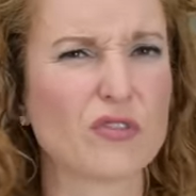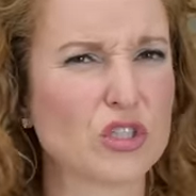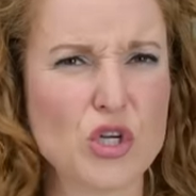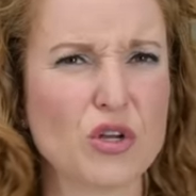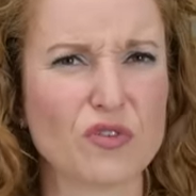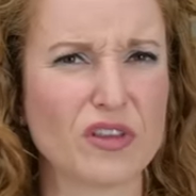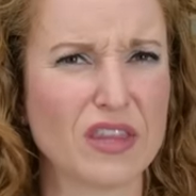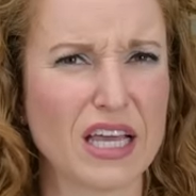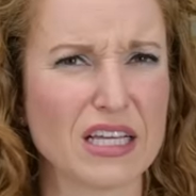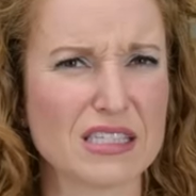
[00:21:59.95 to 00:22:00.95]
for two different
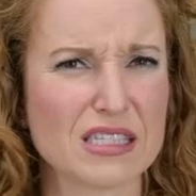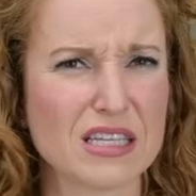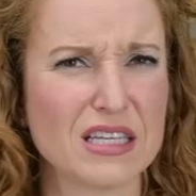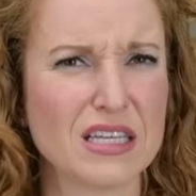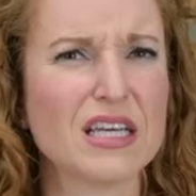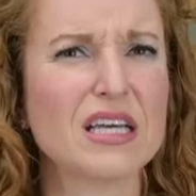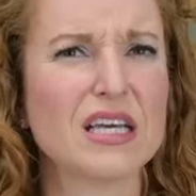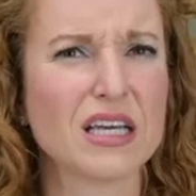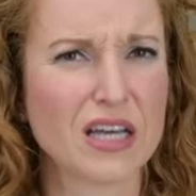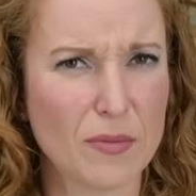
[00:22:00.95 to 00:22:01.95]
things.
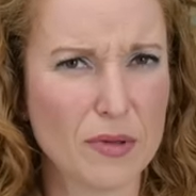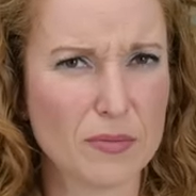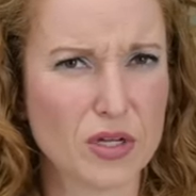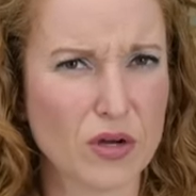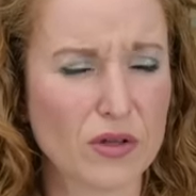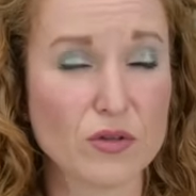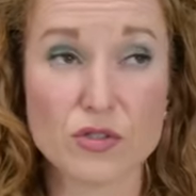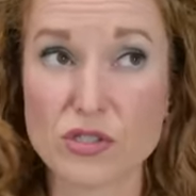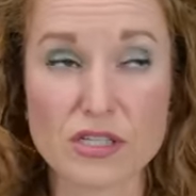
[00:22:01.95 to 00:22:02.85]
Comment below. I know there's